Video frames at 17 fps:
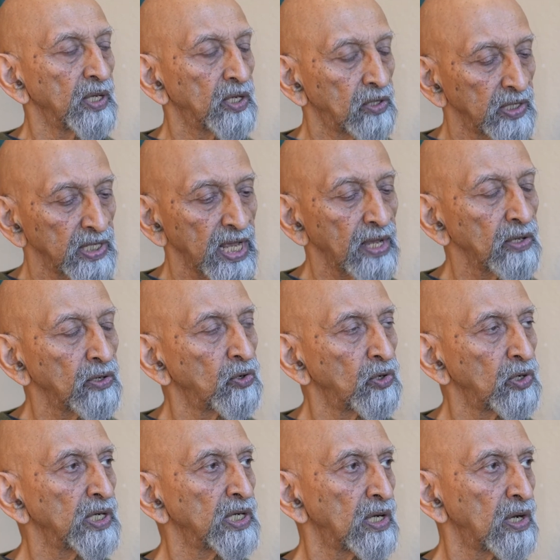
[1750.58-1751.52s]
Because I can
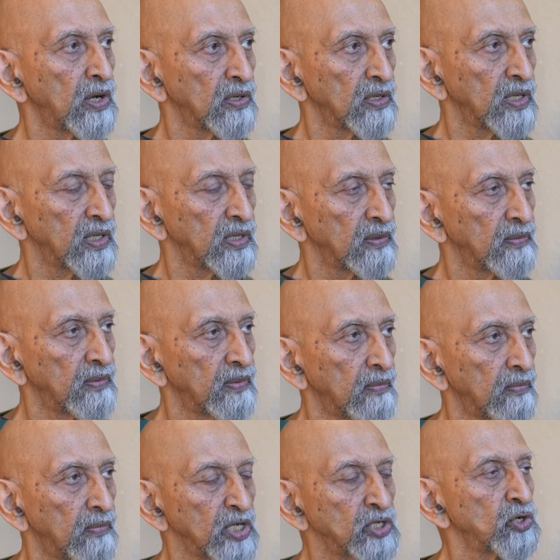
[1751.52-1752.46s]
hold it longer.
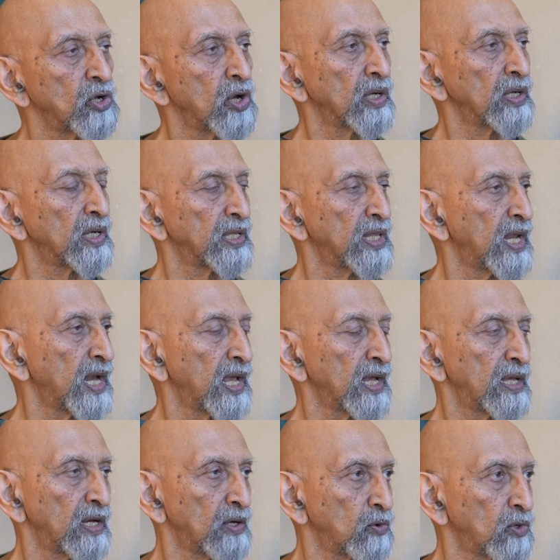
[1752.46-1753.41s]
Much longer than I
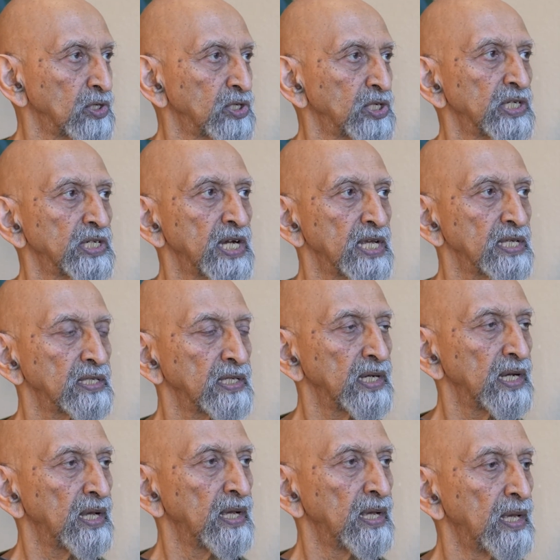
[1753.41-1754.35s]
can hold
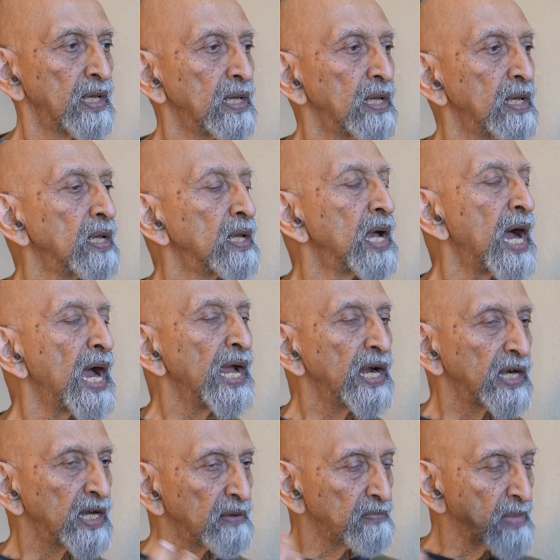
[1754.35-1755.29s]
Shirshasana. I
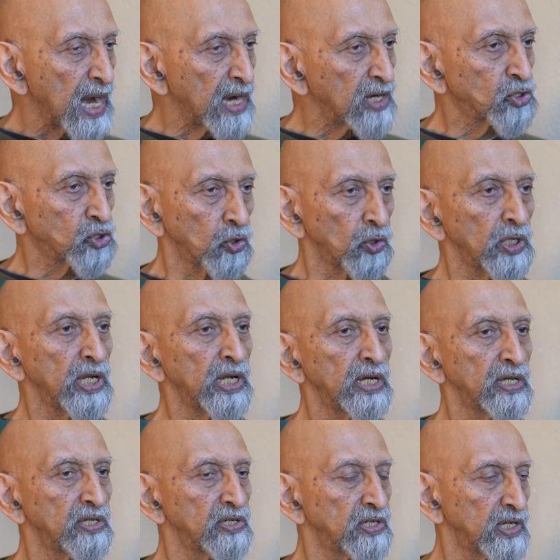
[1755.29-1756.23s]
had a bad shoulder
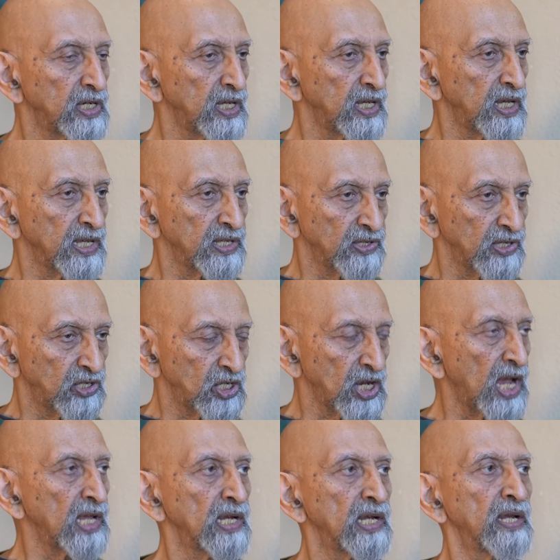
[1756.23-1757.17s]
injury as a
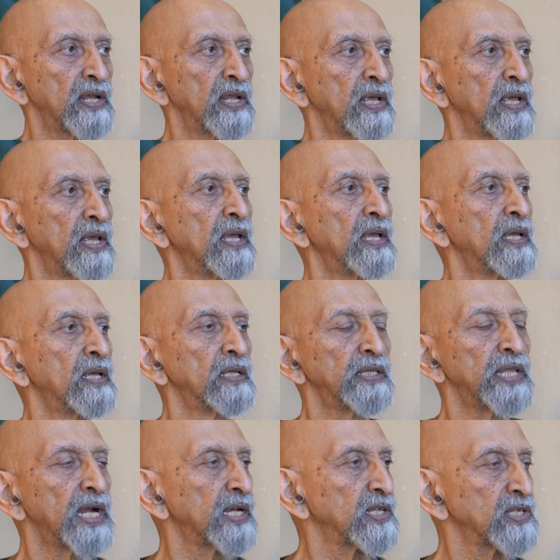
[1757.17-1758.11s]
child
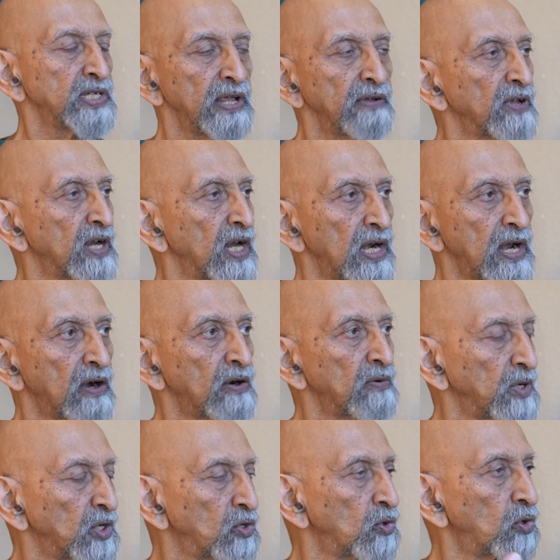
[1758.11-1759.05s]
that has never
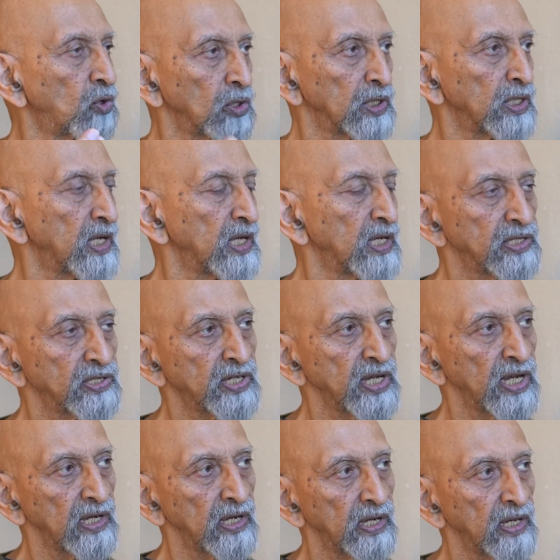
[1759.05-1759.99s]
allowed me to hold the
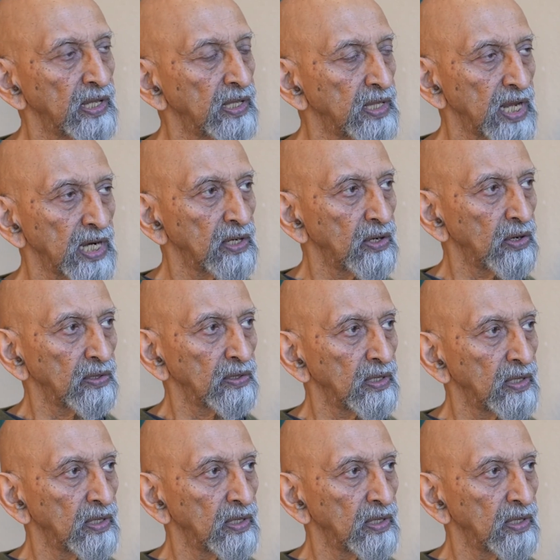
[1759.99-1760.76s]
headstand that long.